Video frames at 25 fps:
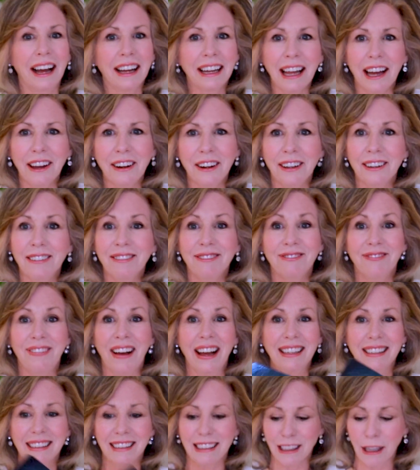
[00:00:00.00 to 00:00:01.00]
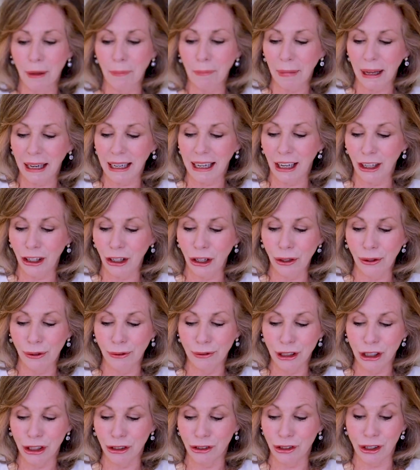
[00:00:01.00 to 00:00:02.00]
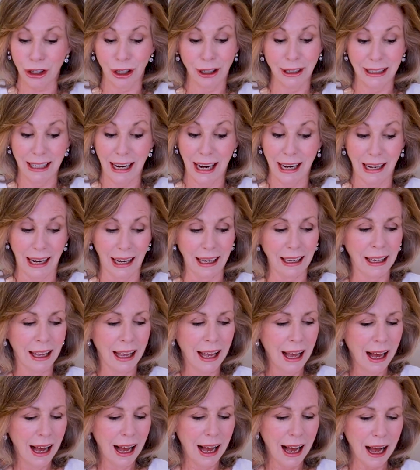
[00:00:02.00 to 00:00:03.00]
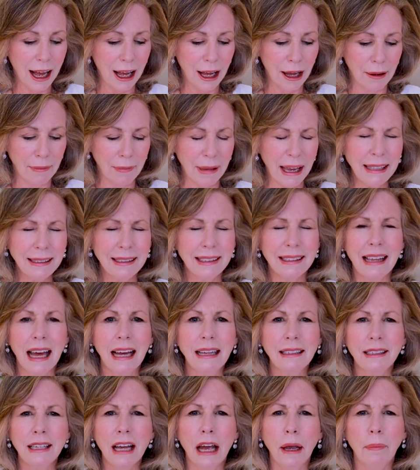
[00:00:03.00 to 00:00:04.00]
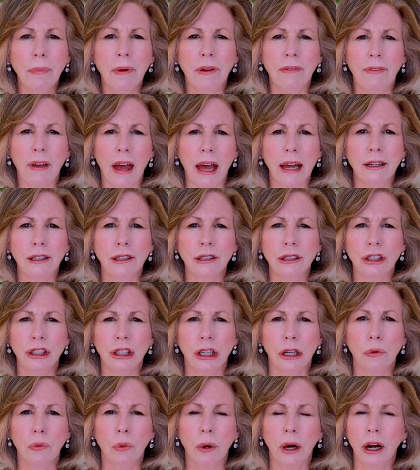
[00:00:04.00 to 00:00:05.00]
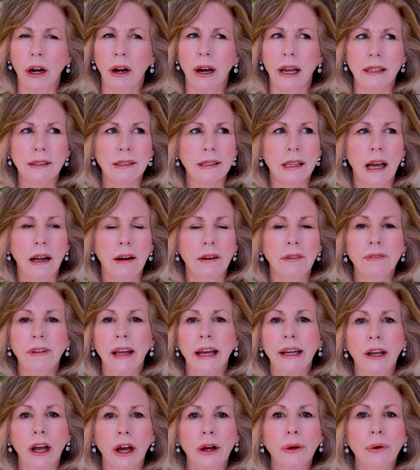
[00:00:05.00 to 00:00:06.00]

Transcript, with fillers: i gotta find somebody new to start dating um, it's that type of energy where it's kind of like